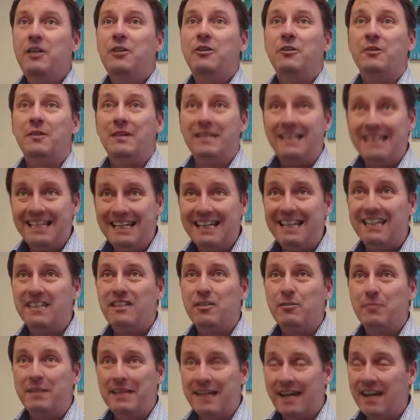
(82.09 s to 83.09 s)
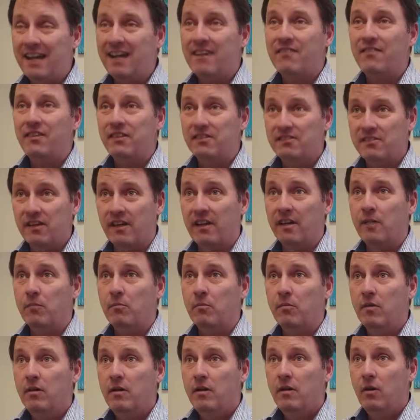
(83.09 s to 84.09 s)
you need it to behave the
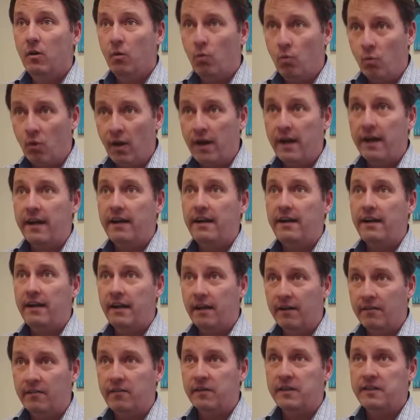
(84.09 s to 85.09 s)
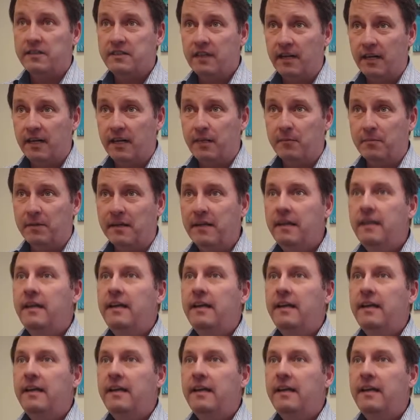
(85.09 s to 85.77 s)
same way every time.